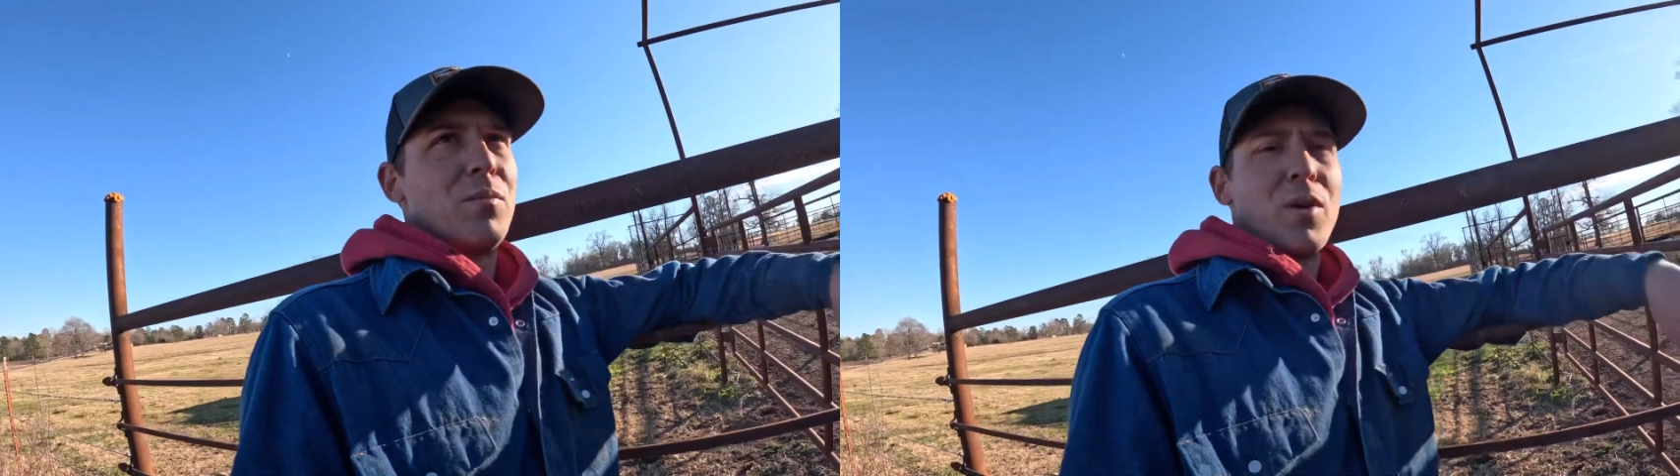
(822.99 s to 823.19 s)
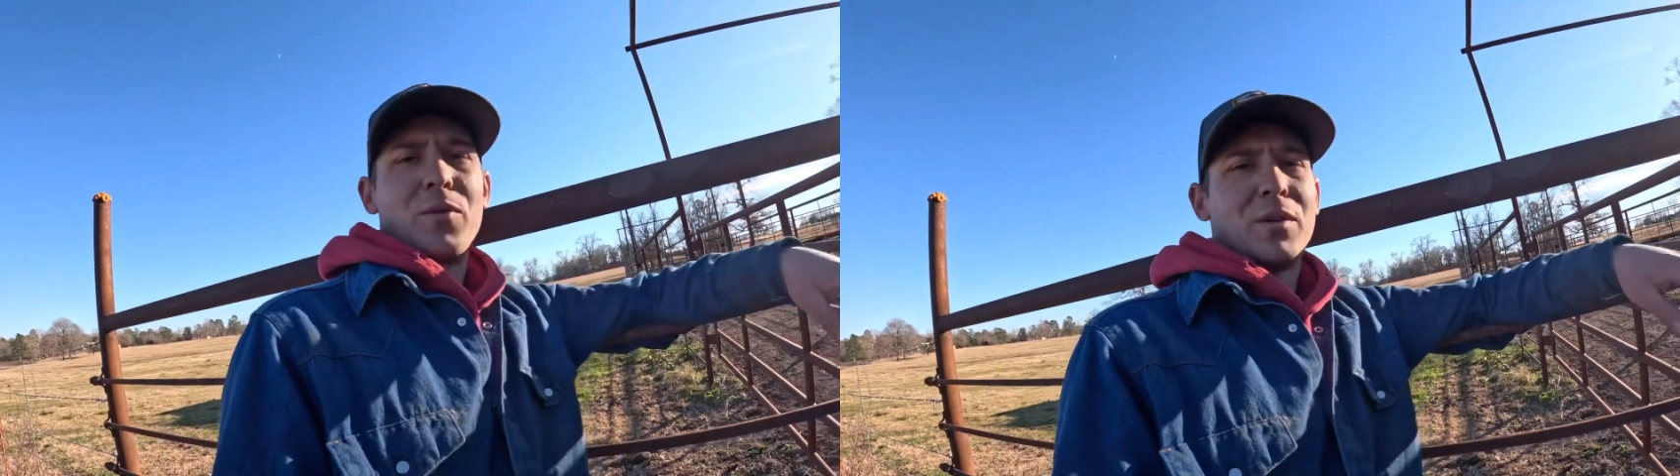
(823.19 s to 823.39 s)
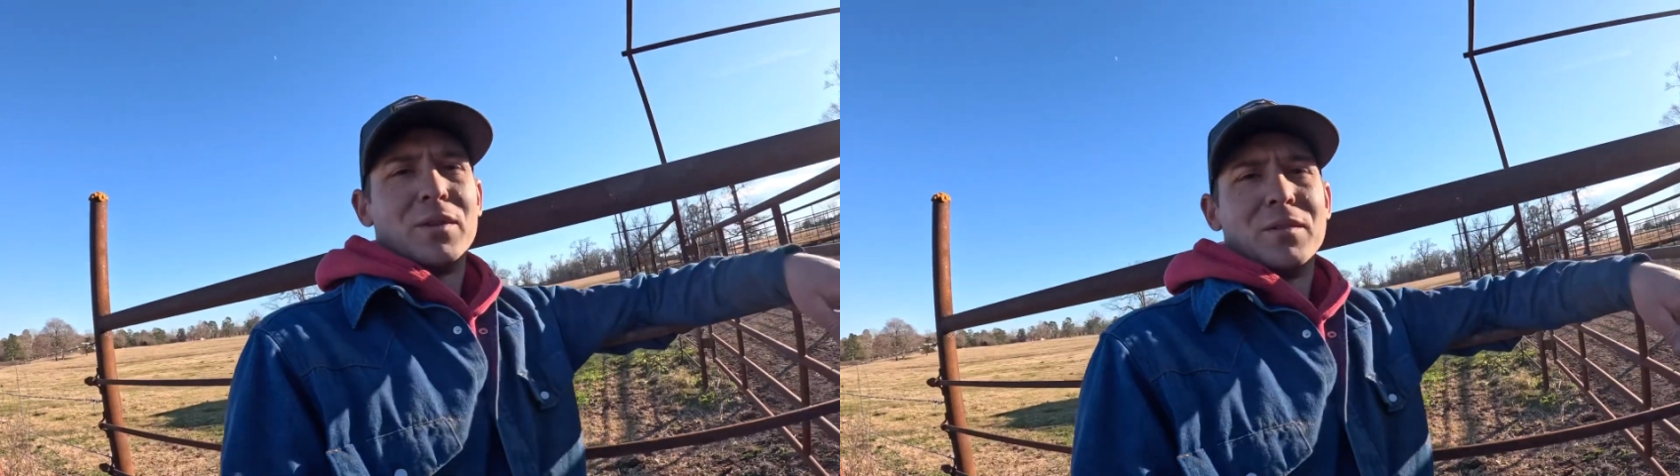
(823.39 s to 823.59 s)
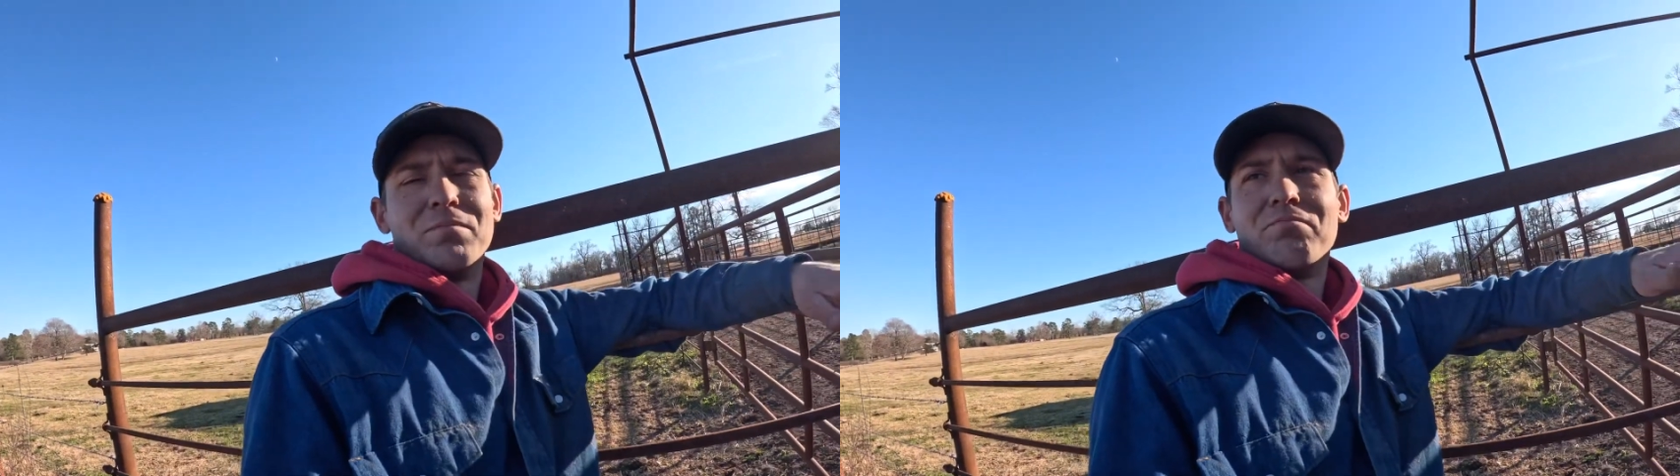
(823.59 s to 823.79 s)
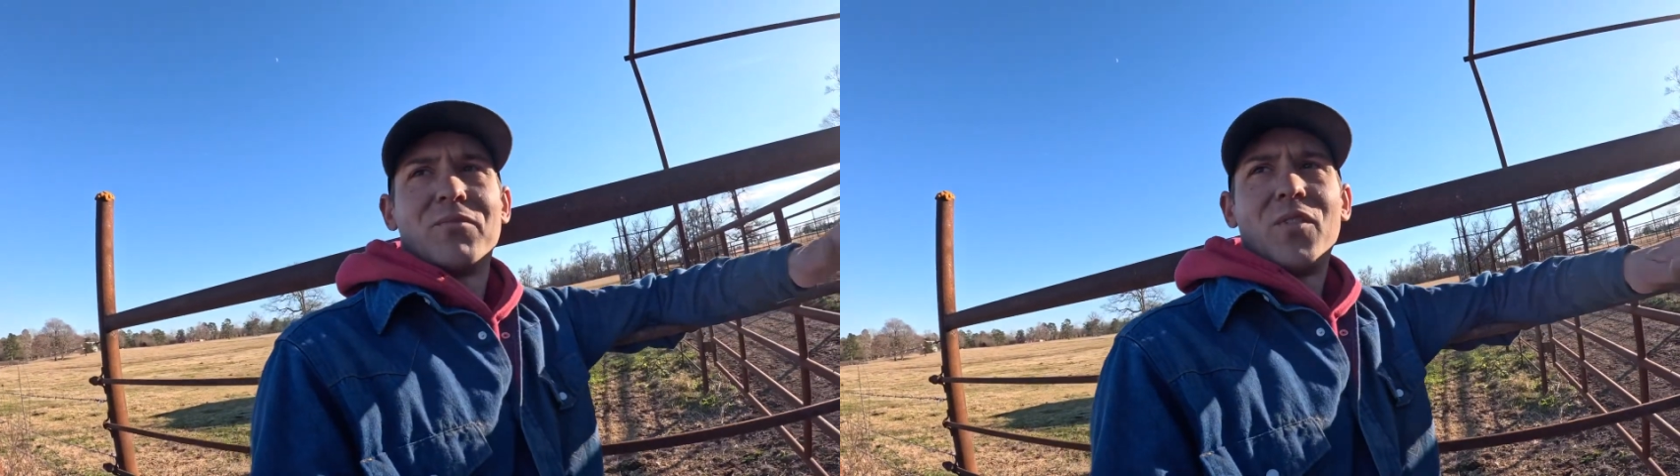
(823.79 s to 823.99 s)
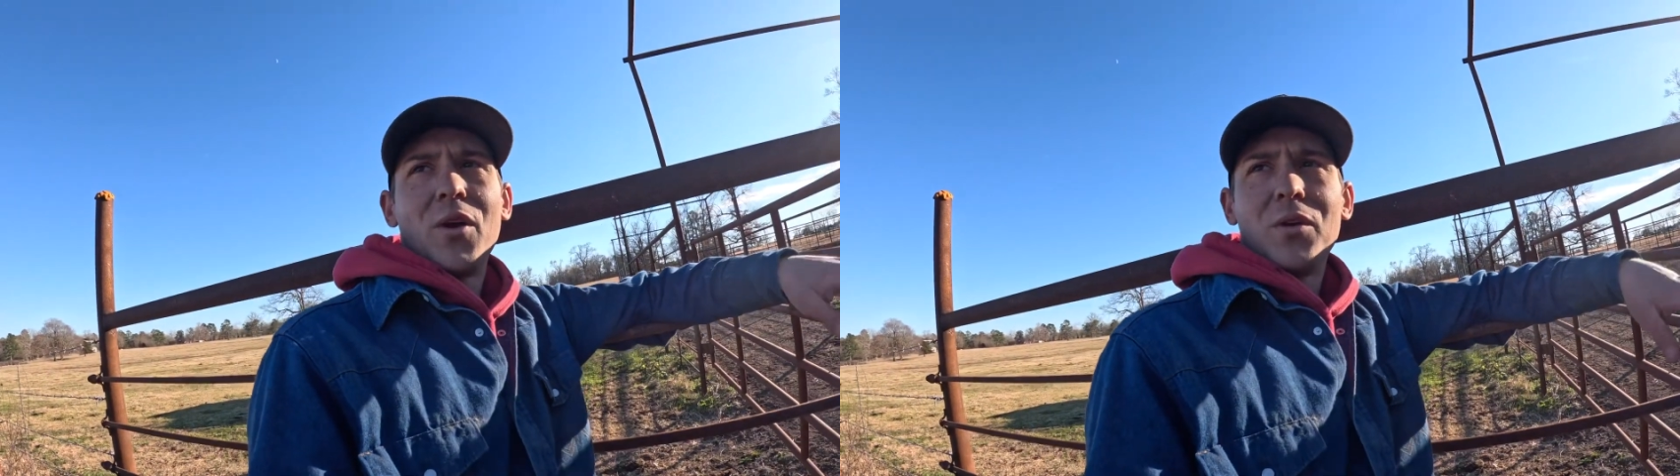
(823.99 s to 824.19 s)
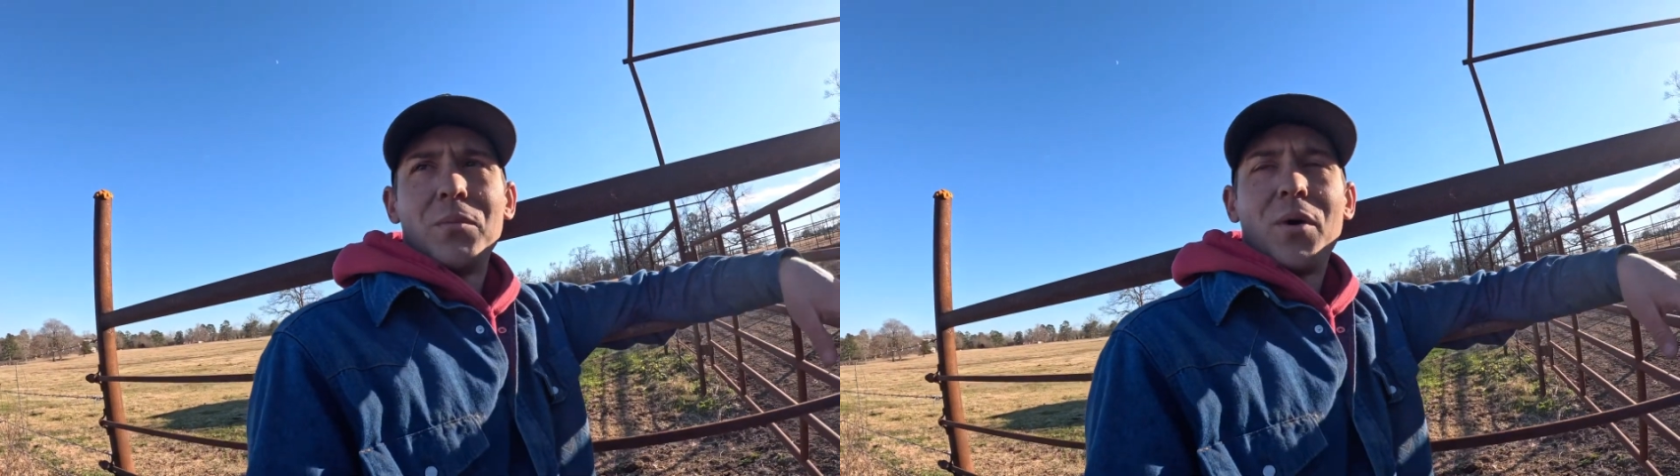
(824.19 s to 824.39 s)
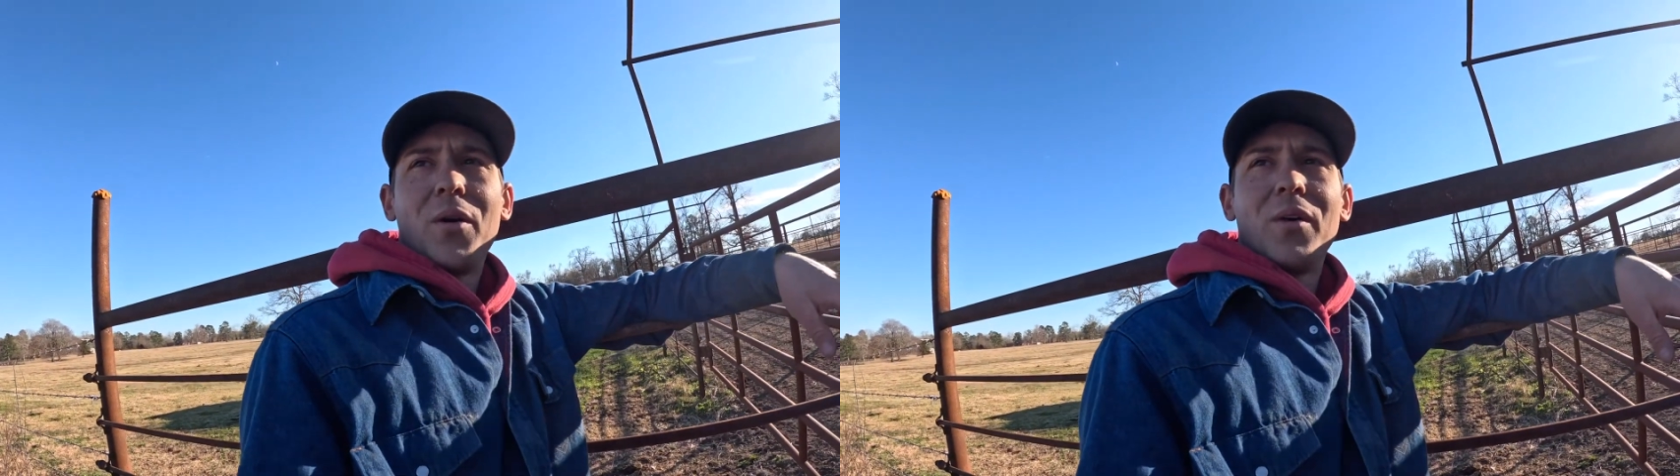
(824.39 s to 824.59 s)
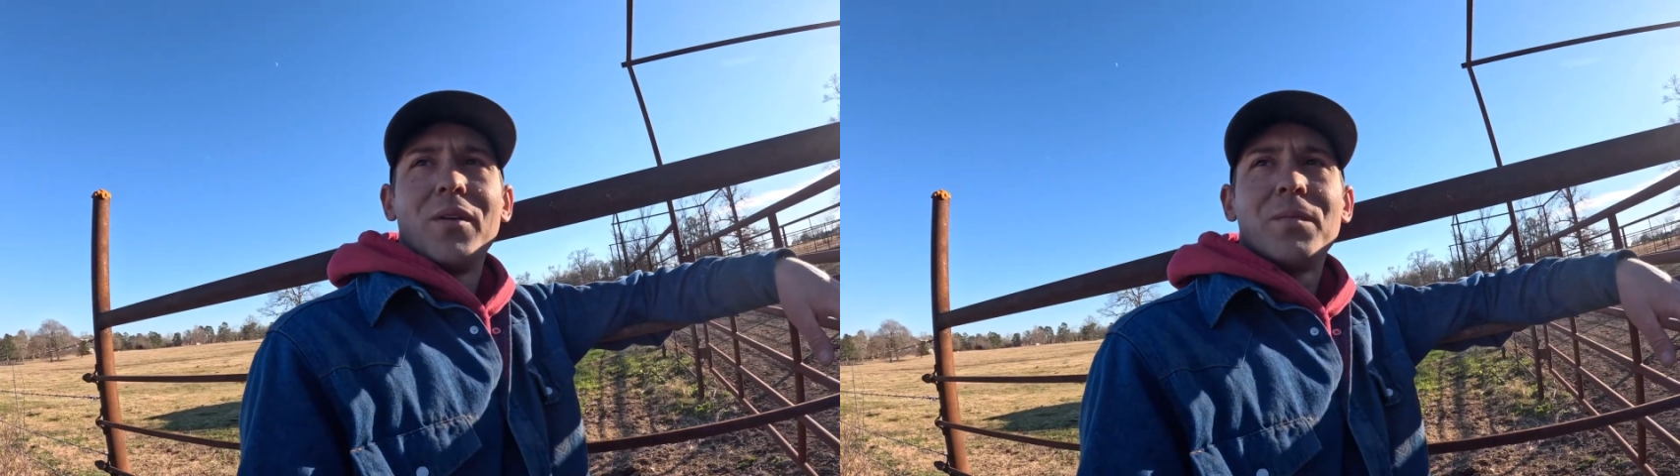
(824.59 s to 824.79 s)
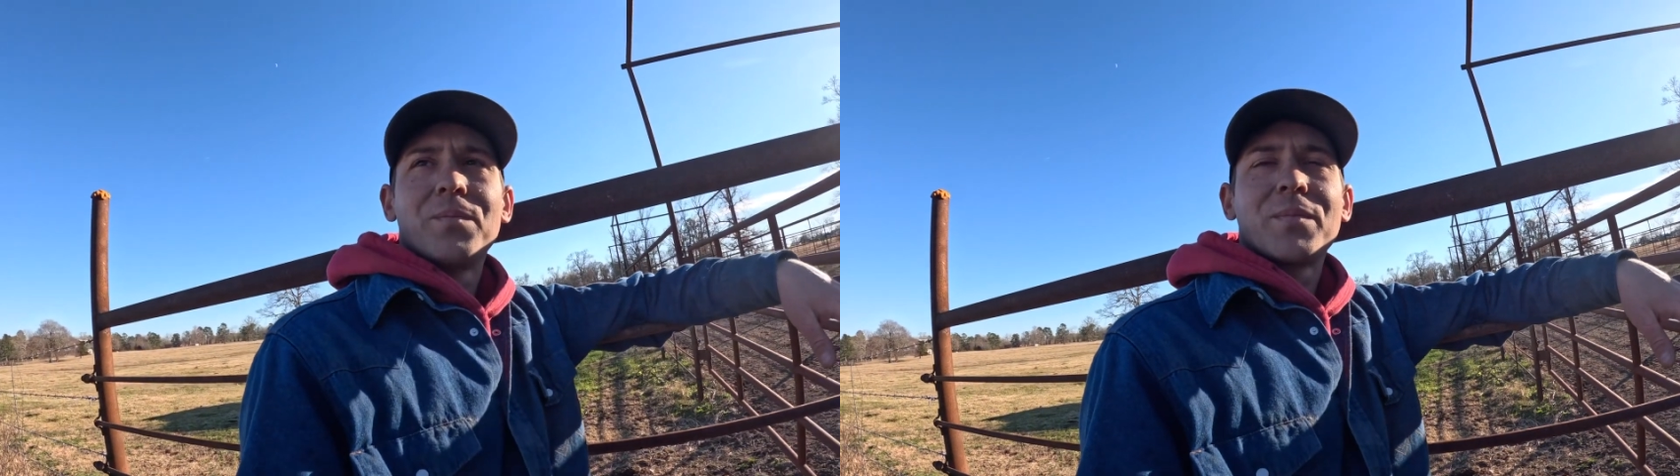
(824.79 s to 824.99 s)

broken, falling apart.